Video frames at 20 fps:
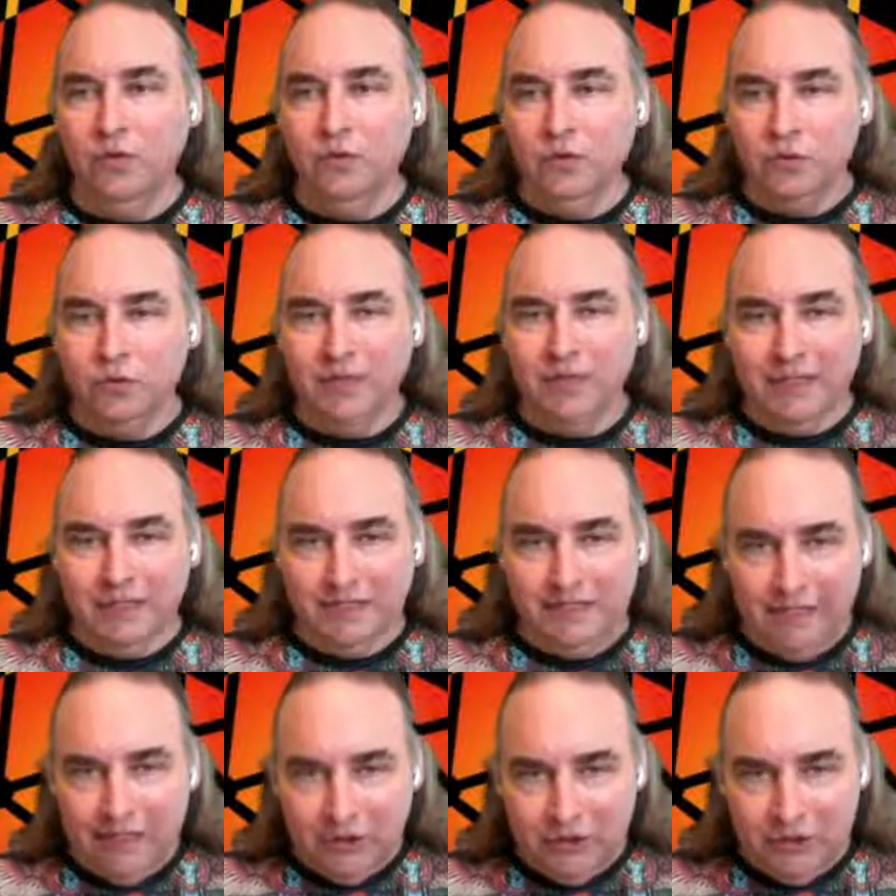those
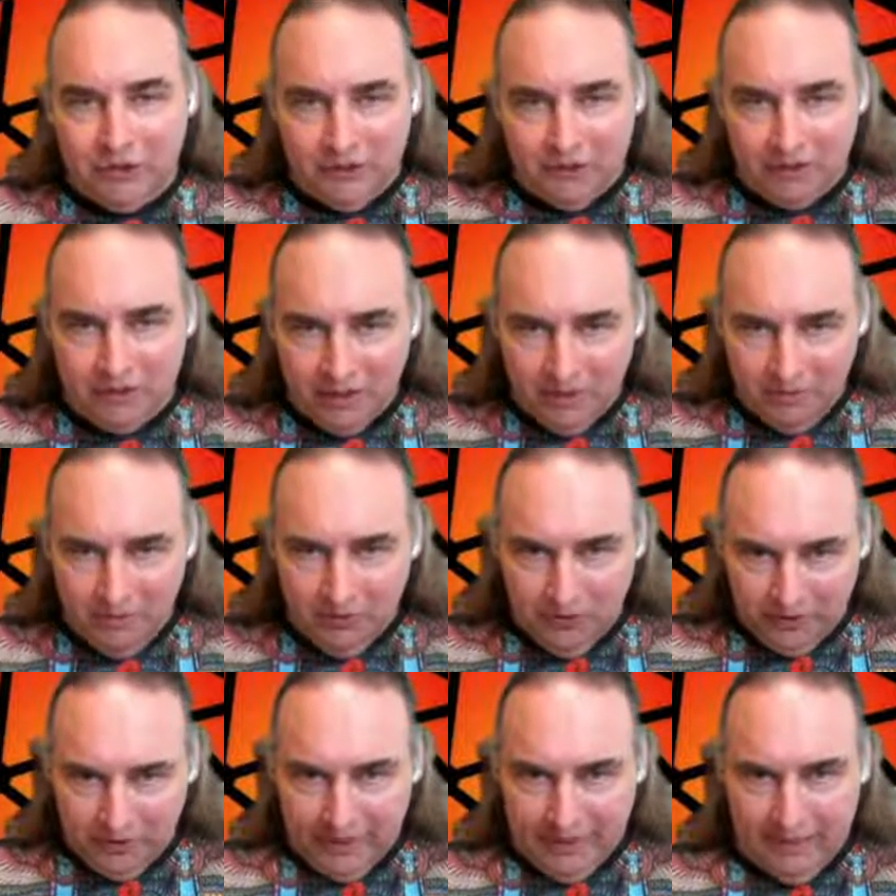organizations to
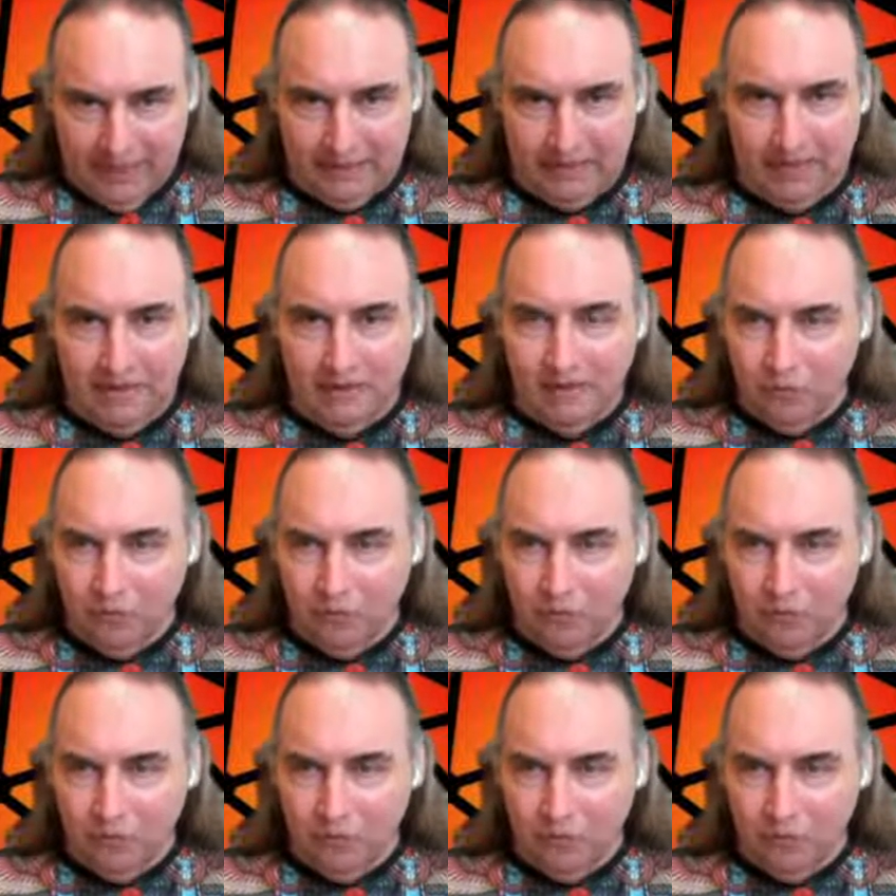communicate,